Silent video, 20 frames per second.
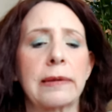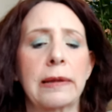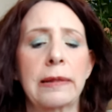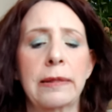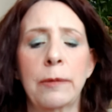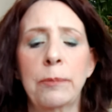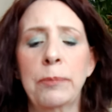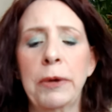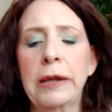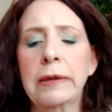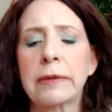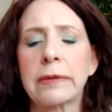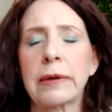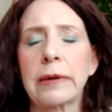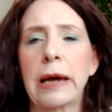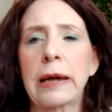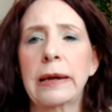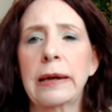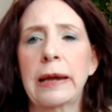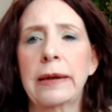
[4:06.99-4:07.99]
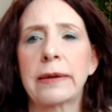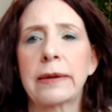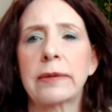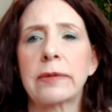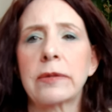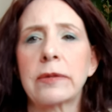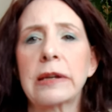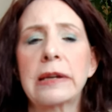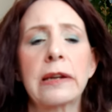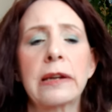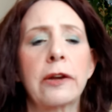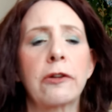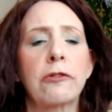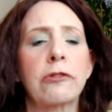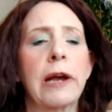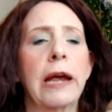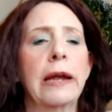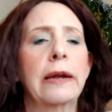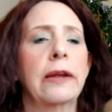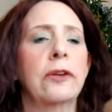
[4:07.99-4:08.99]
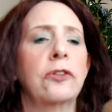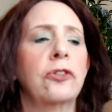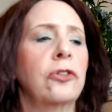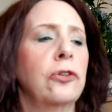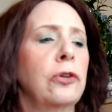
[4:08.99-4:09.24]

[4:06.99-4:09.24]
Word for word: and the beads kind of disintegrate as